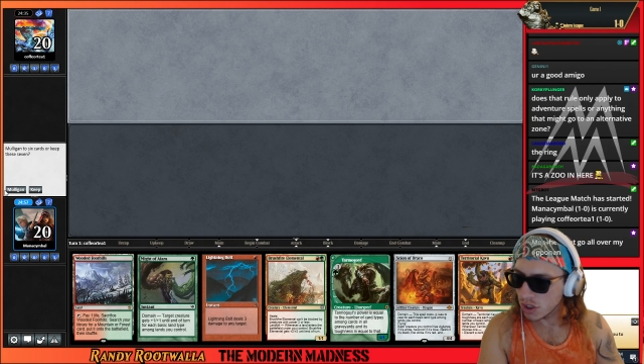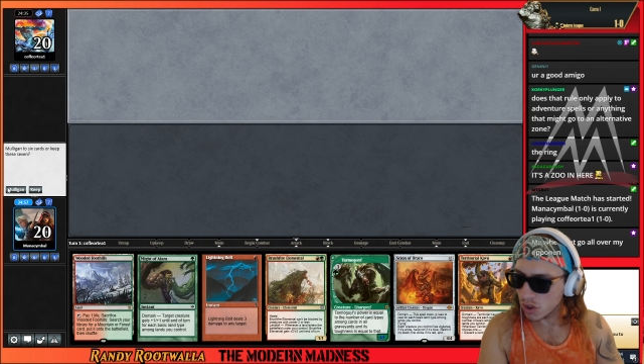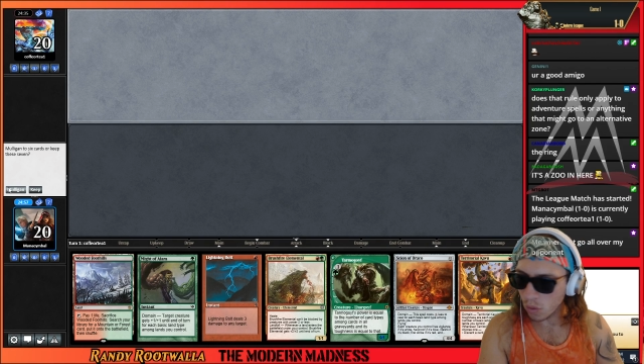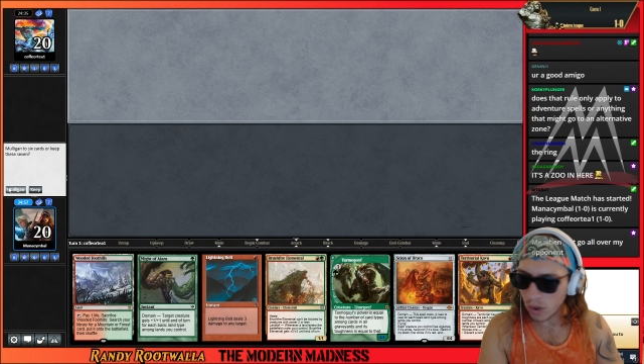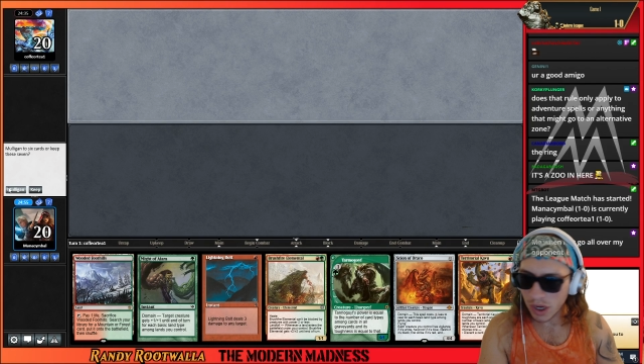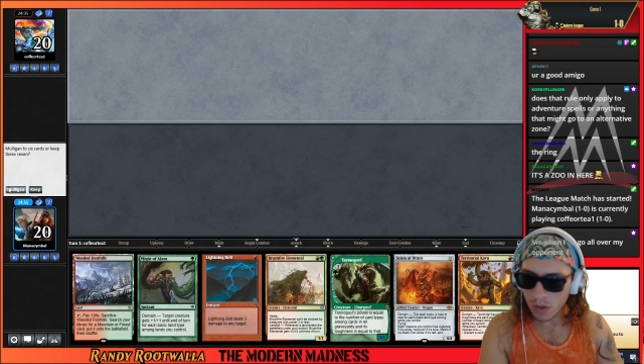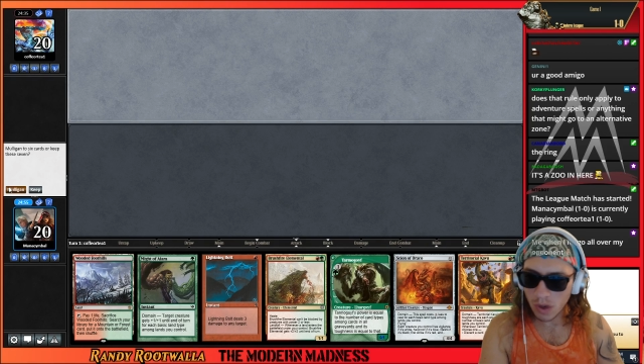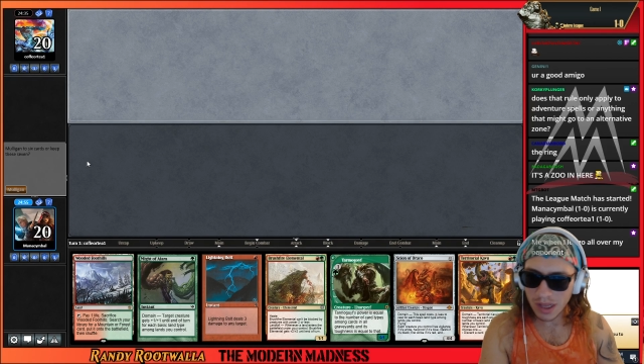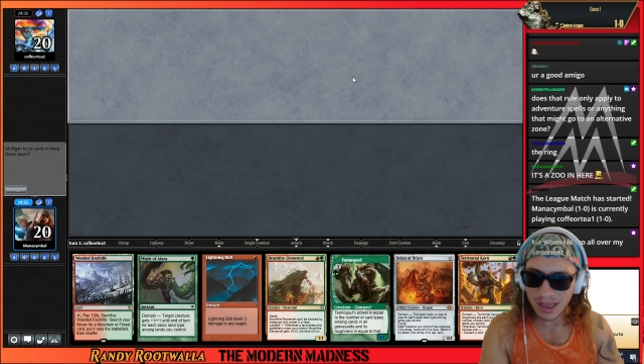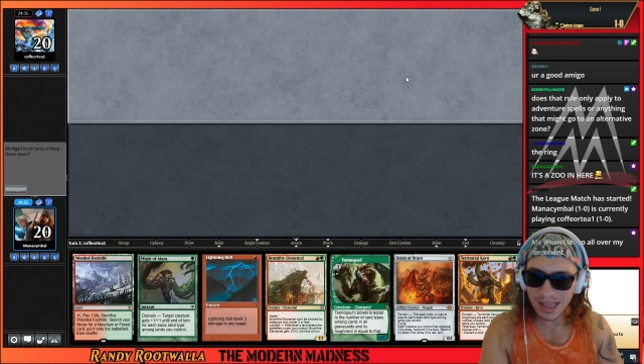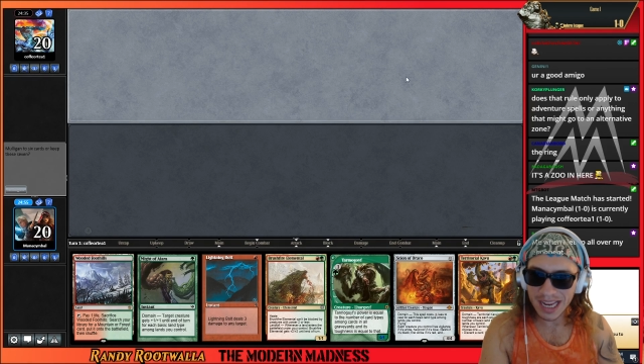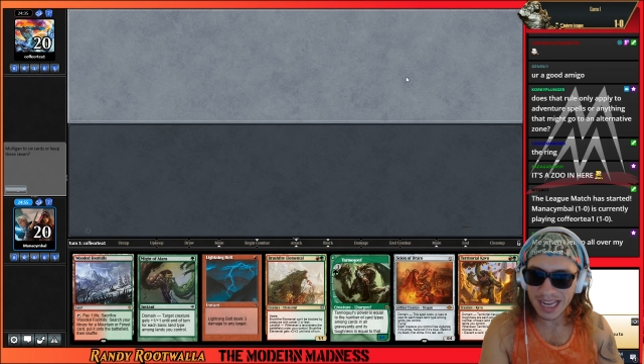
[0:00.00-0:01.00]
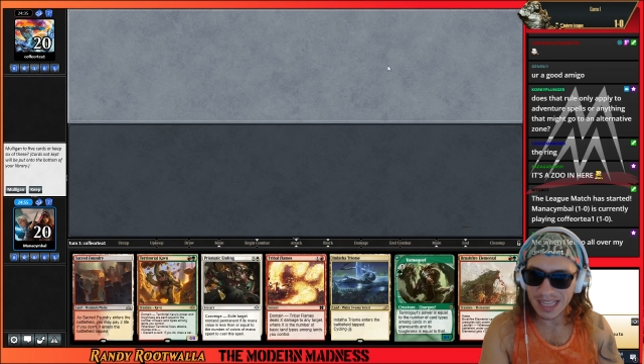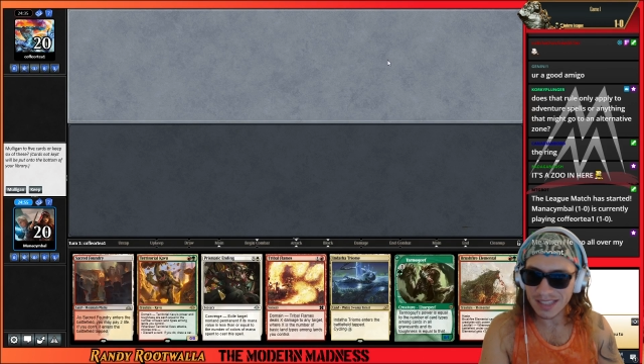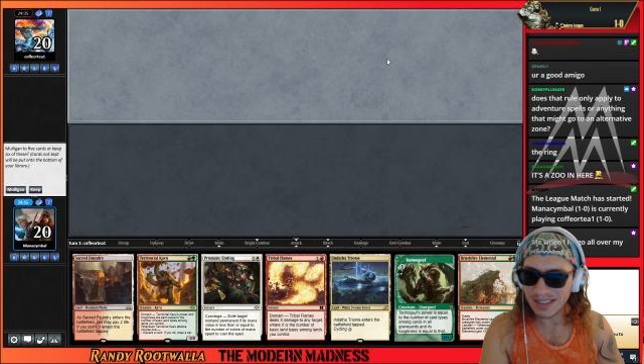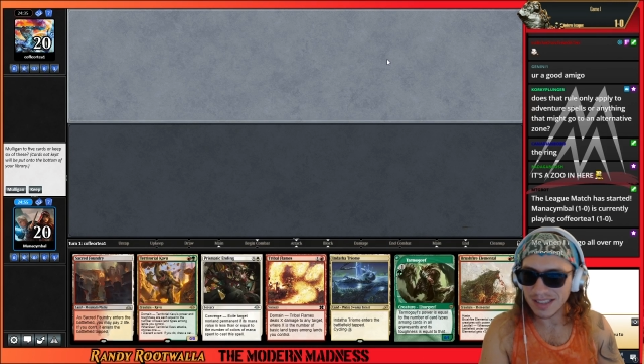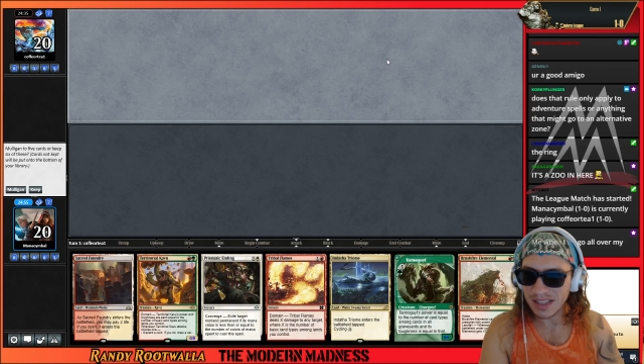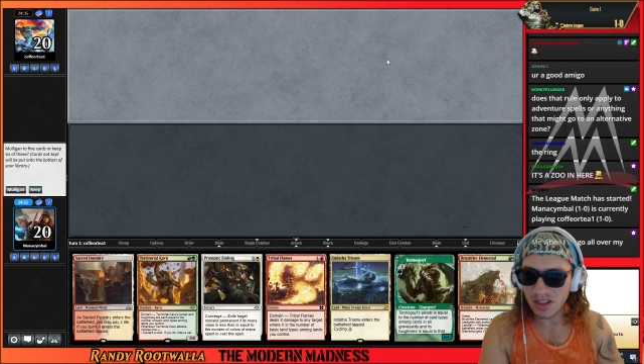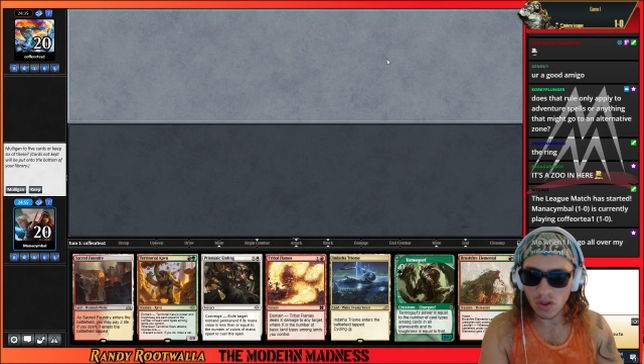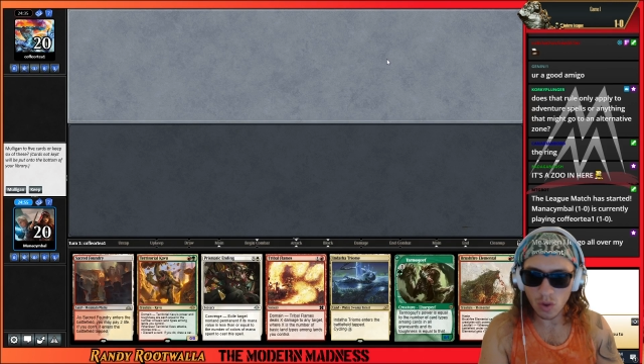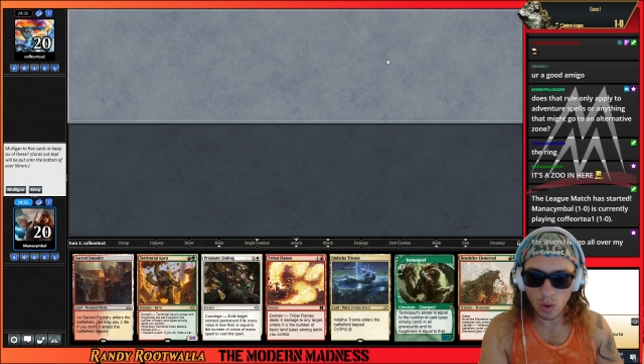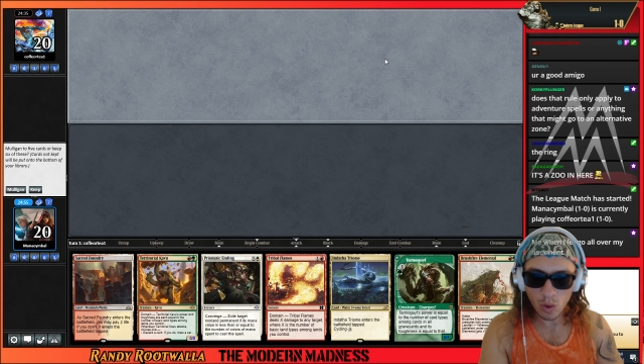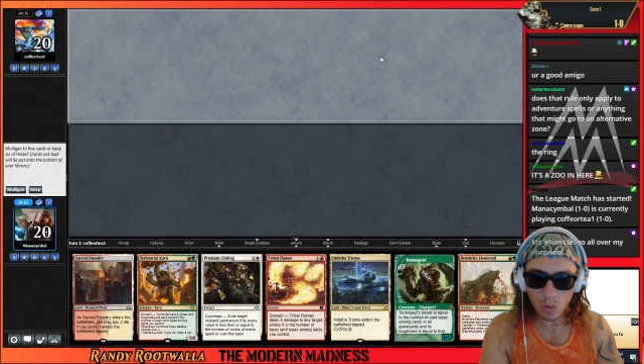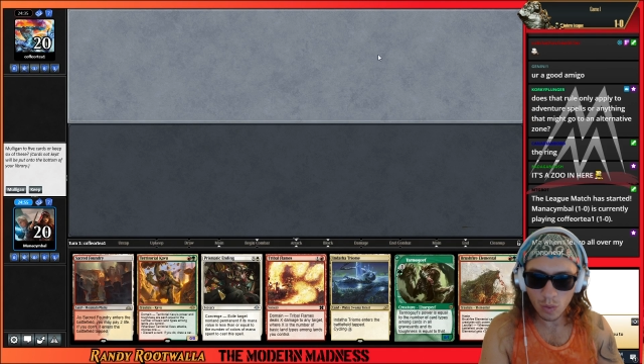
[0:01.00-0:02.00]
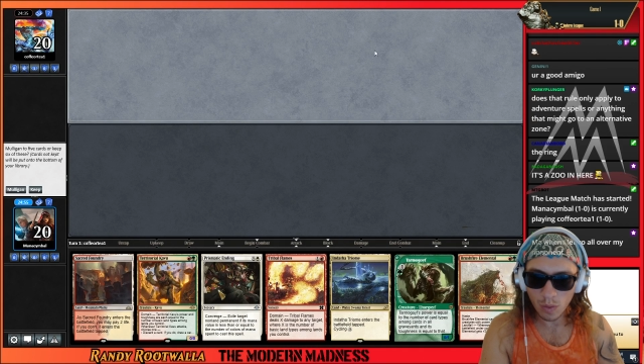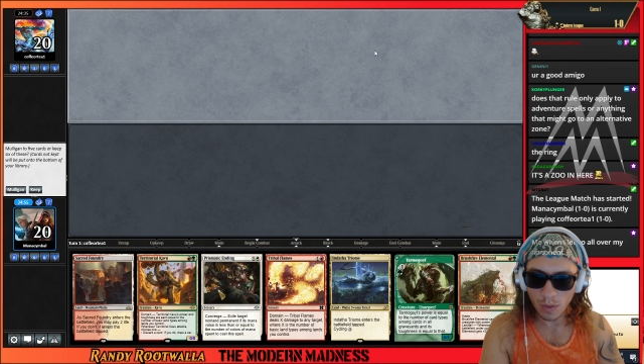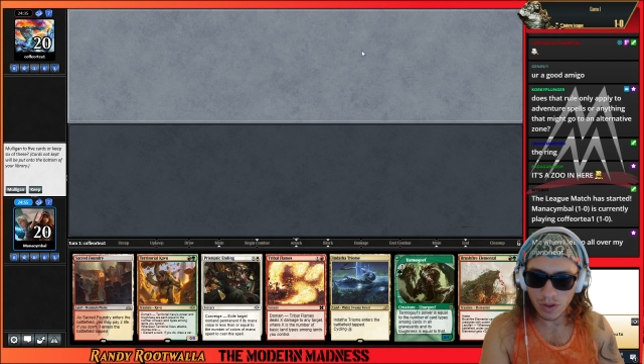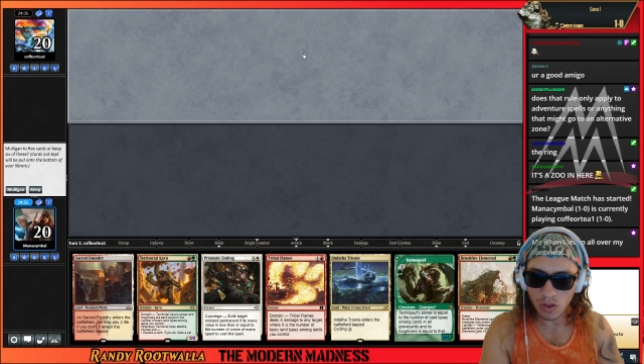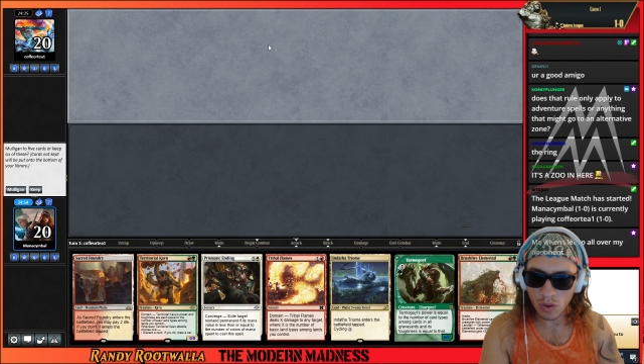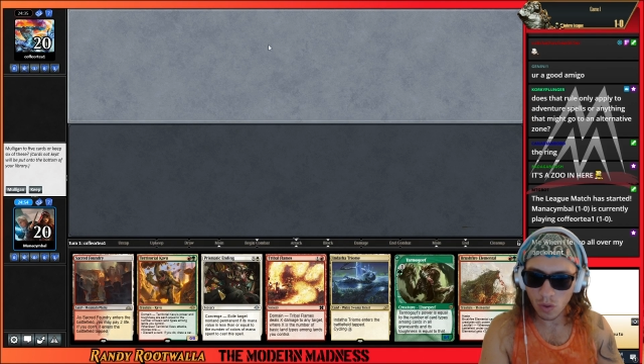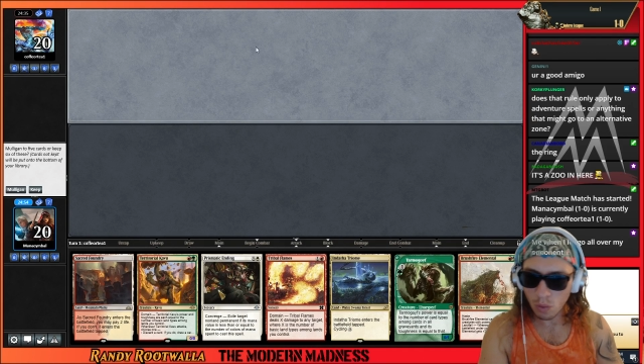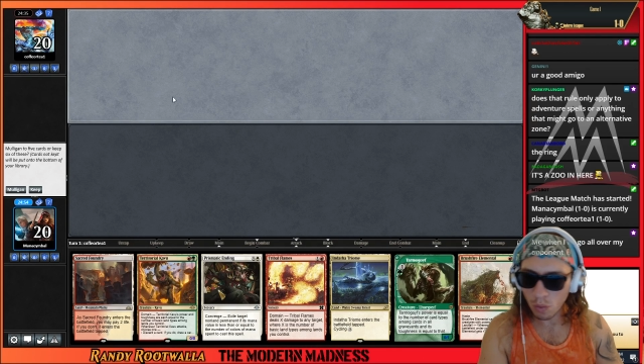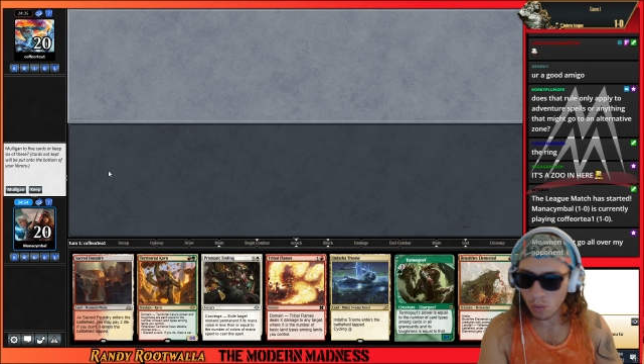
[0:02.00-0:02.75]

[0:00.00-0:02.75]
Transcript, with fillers: 21 lands. No no